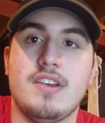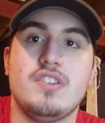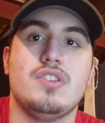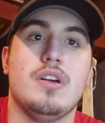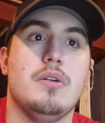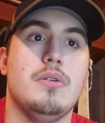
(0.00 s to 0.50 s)

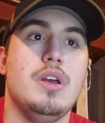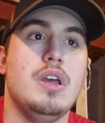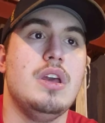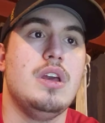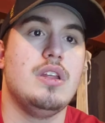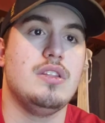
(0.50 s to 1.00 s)
So
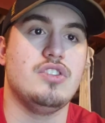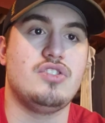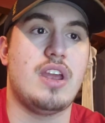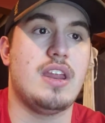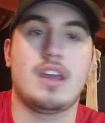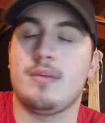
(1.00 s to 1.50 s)
the
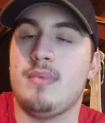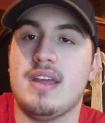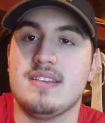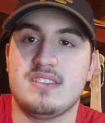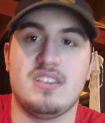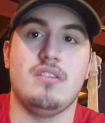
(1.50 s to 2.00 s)
chain of
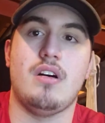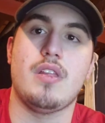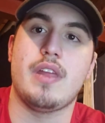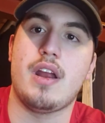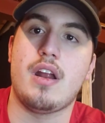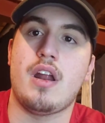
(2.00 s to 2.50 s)
command's still all
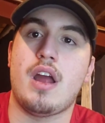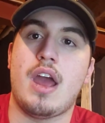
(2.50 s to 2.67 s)
there.